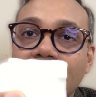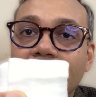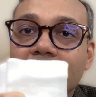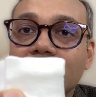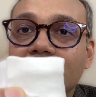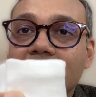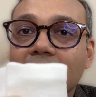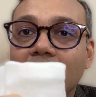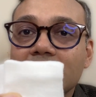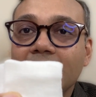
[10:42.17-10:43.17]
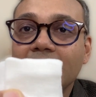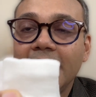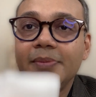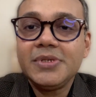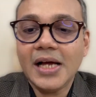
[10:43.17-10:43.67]
So these gauze
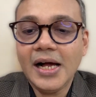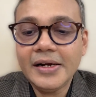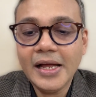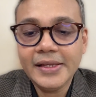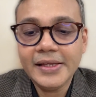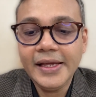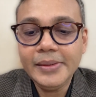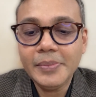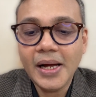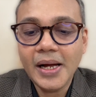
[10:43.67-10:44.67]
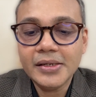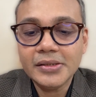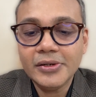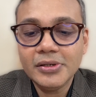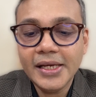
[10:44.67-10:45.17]
wipes are nothing but
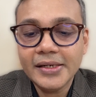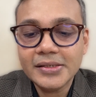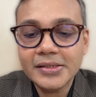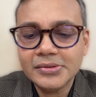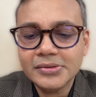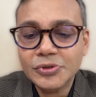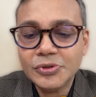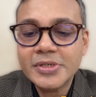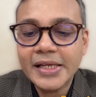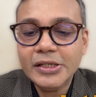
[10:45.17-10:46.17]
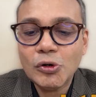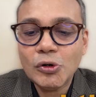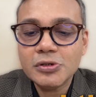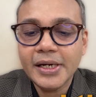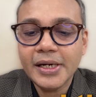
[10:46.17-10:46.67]
they are use and throw,
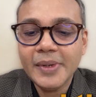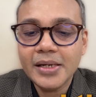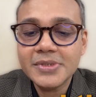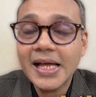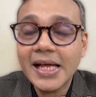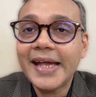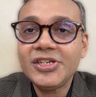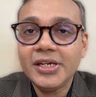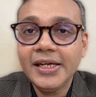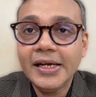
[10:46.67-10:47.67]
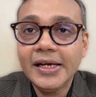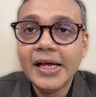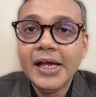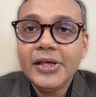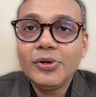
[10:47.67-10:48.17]
so it becomes hygienic.
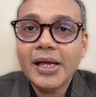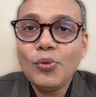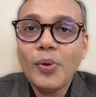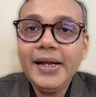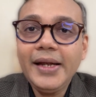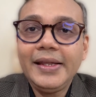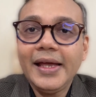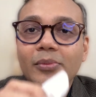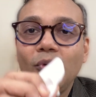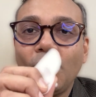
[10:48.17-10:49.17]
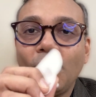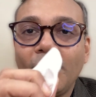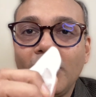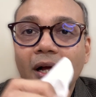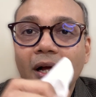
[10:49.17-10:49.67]
You can wet them,
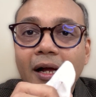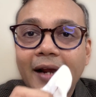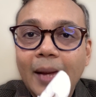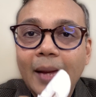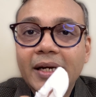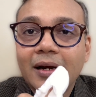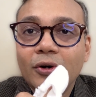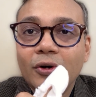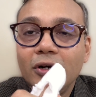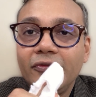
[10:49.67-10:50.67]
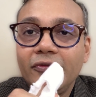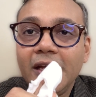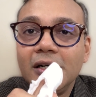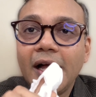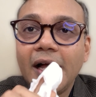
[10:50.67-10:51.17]
wrap it around your
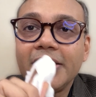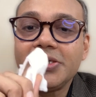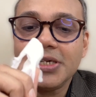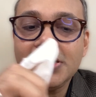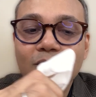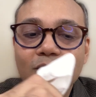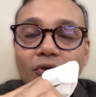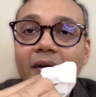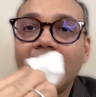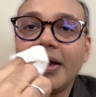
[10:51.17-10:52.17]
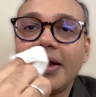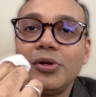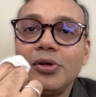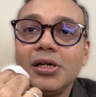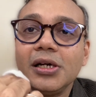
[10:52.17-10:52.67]
finger, and just move it
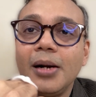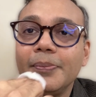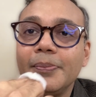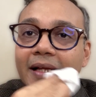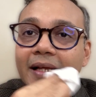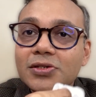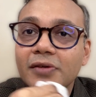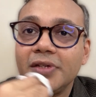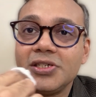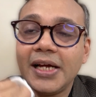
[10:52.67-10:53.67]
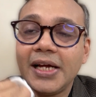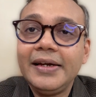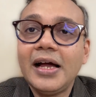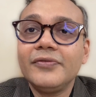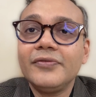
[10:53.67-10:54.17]
around the gum pads of the child
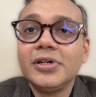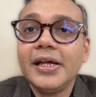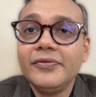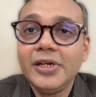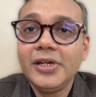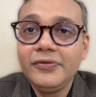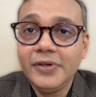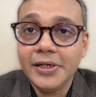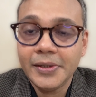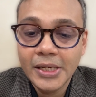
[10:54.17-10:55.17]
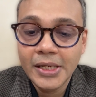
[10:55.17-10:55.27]
after every feed.